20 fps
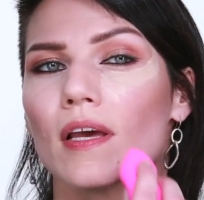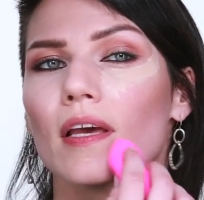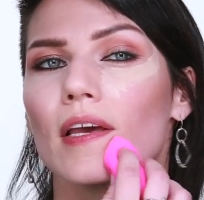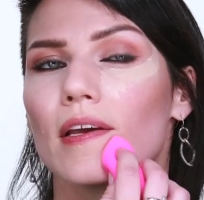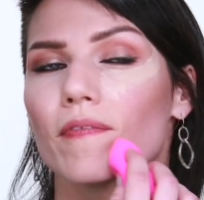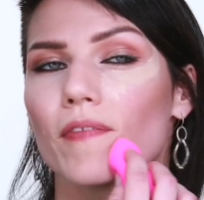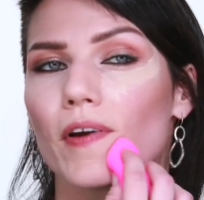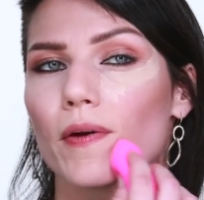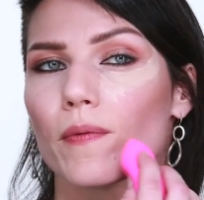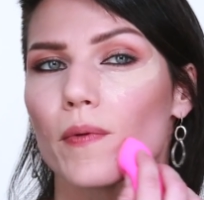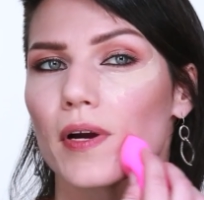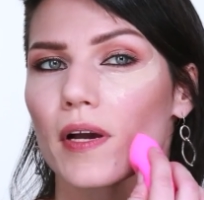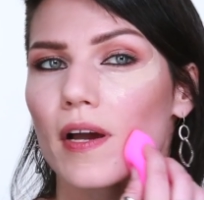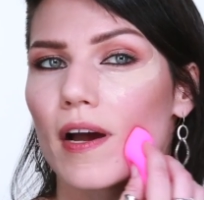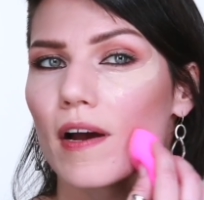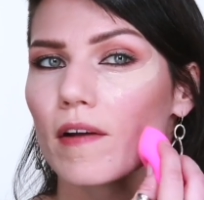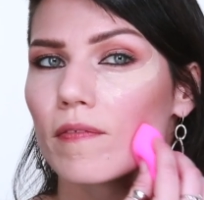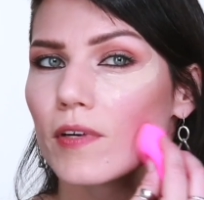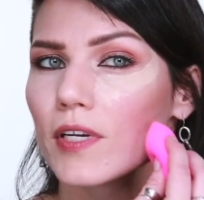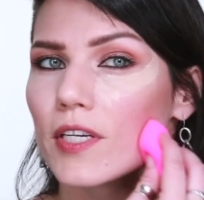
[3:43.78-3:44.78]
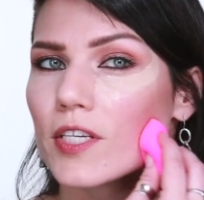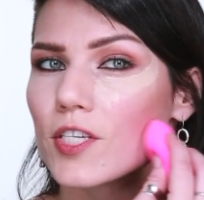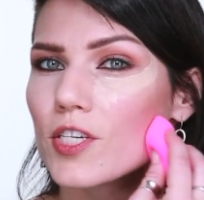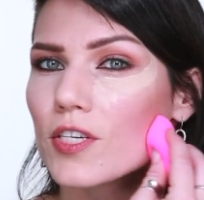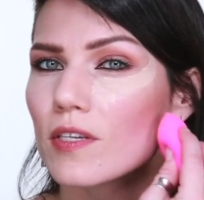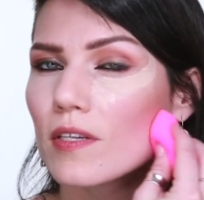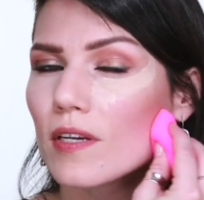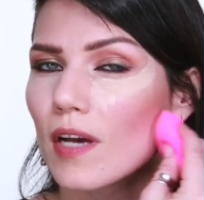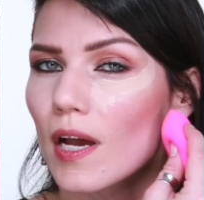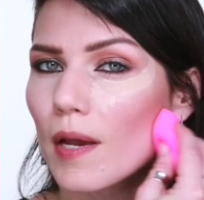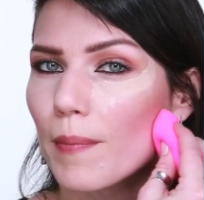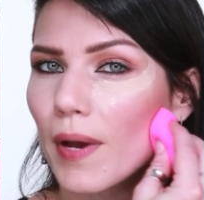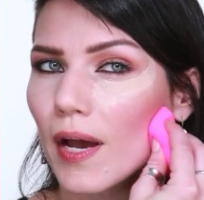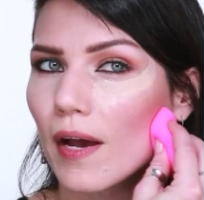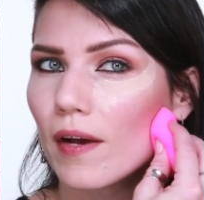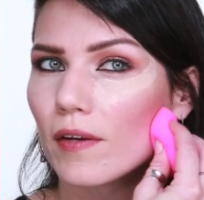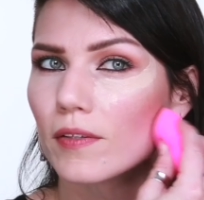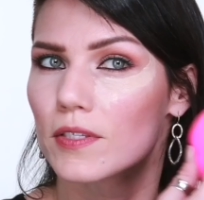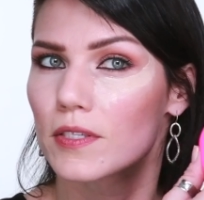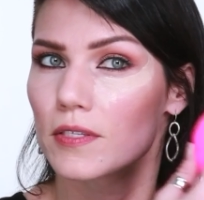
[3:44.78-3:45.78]
If I want coverage, I
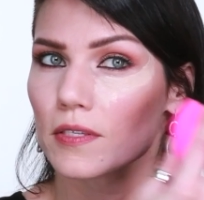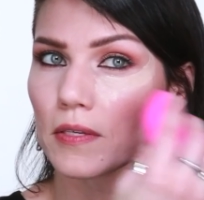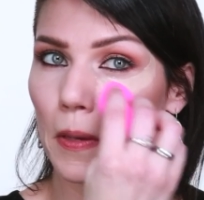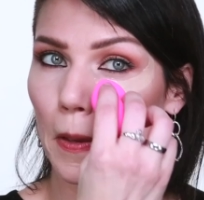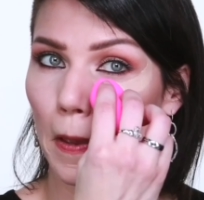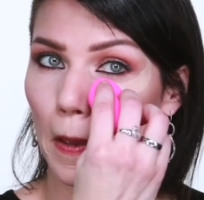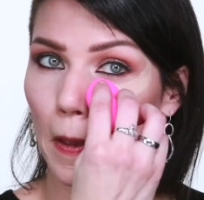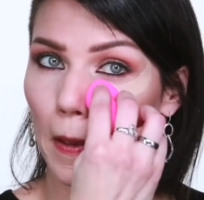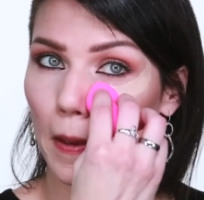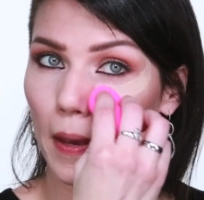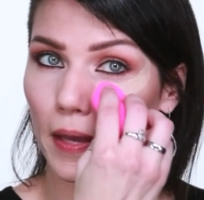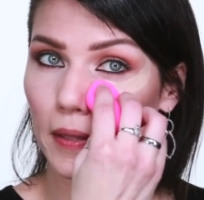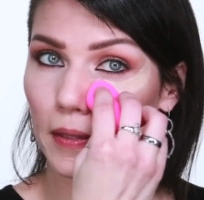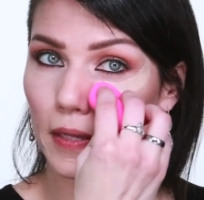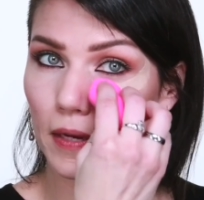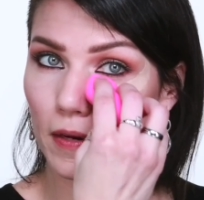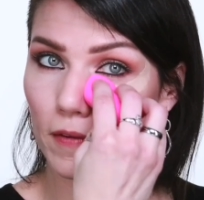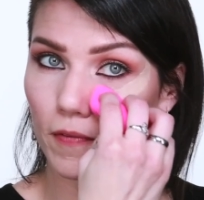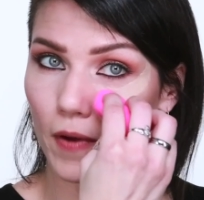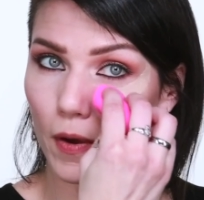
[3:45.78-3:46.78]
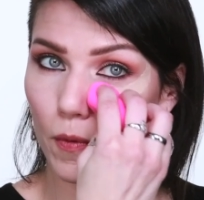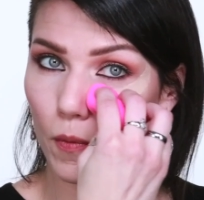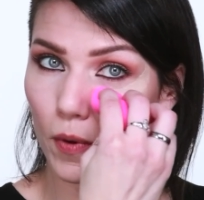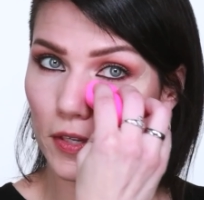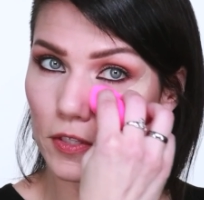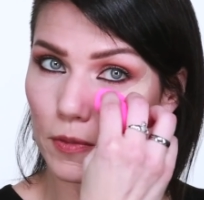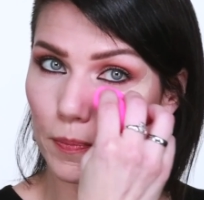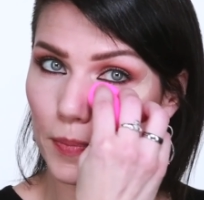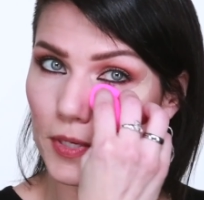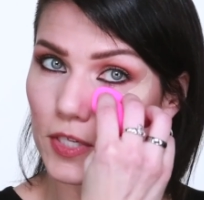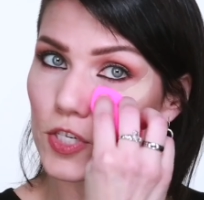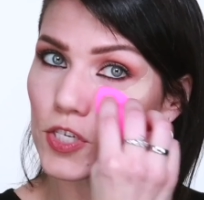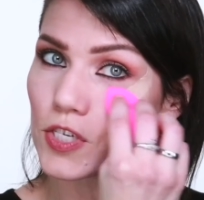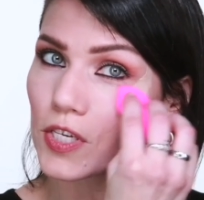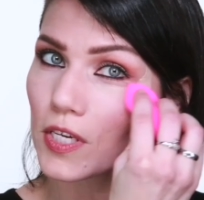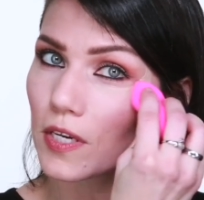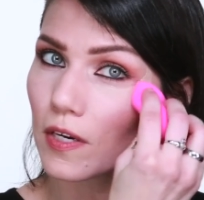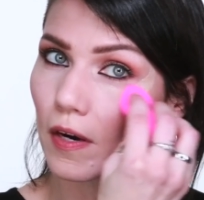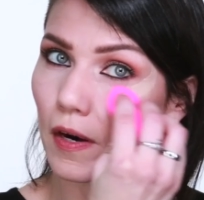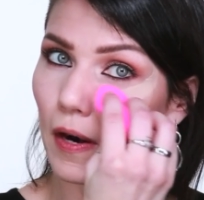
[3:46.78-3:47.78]
bounce. And then if I want it to be
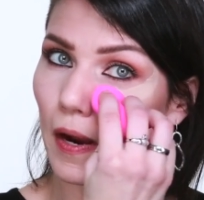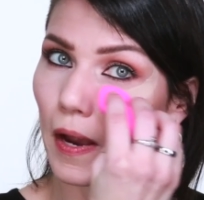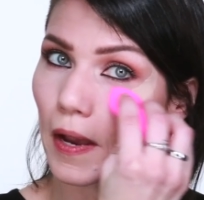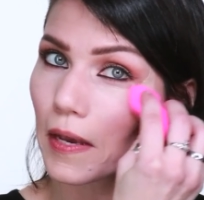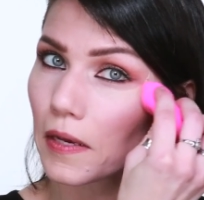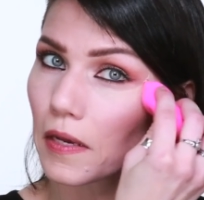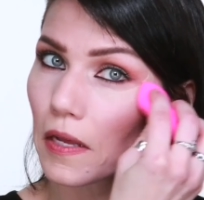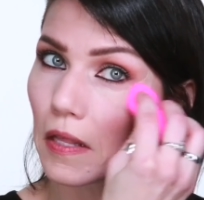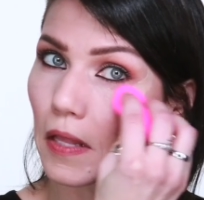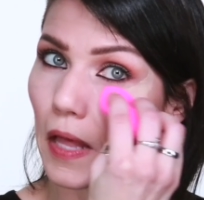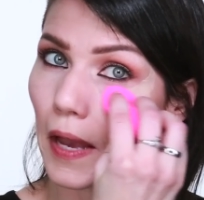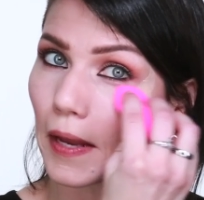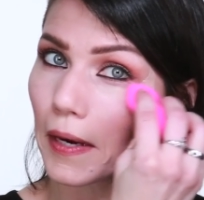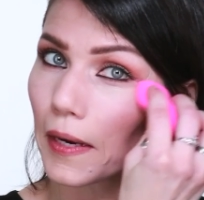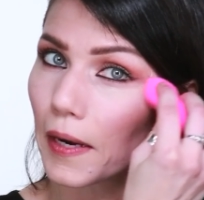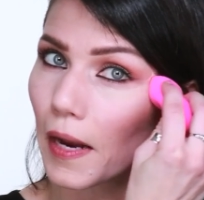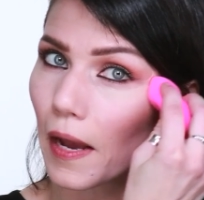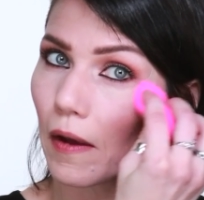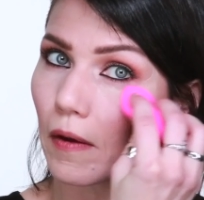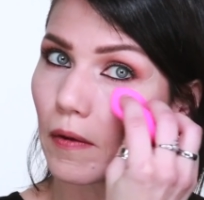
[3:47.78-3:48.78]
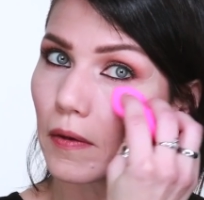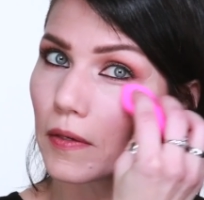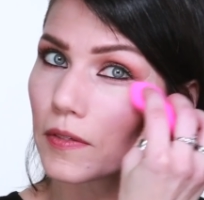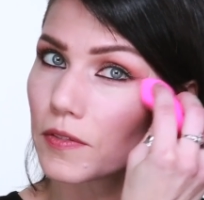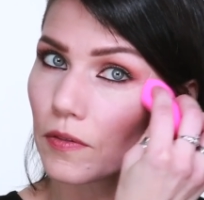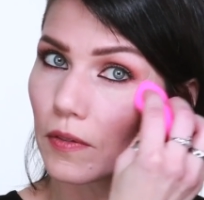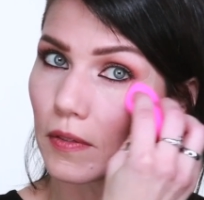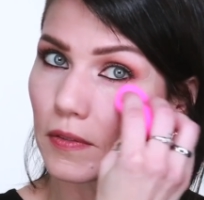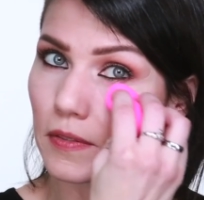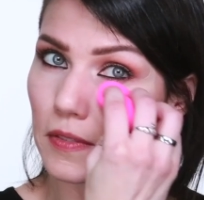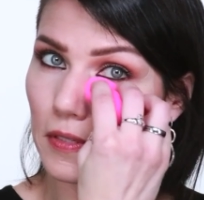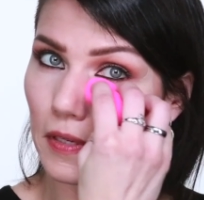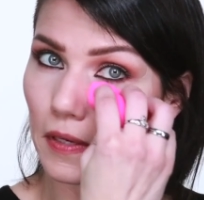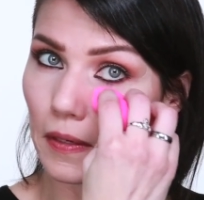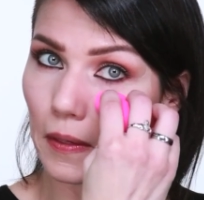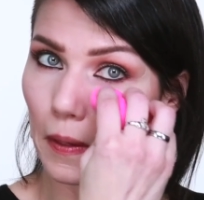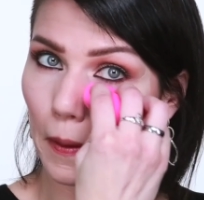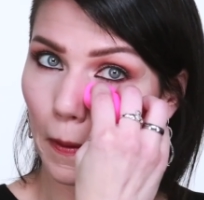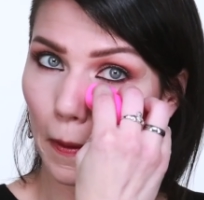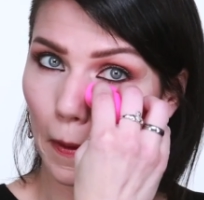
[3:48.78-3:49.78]
sheer, I can glide it out, as you can
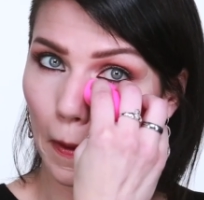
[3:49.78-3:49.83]
see.